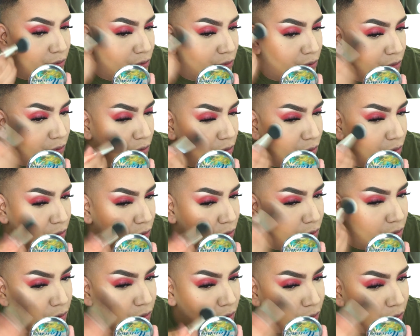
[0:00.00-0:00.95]

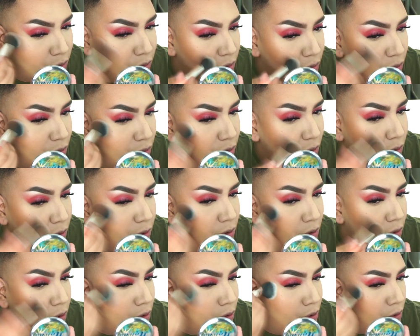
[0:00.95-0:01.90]

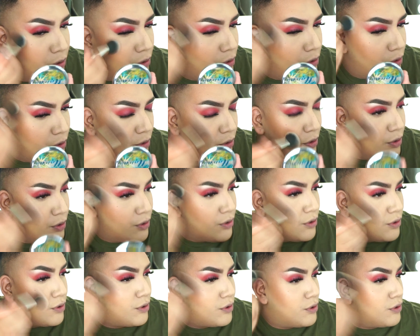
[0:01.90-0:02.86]

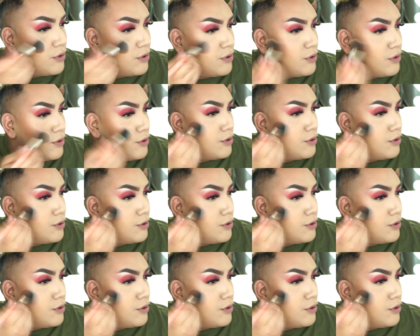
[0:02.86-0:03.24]
[no speech]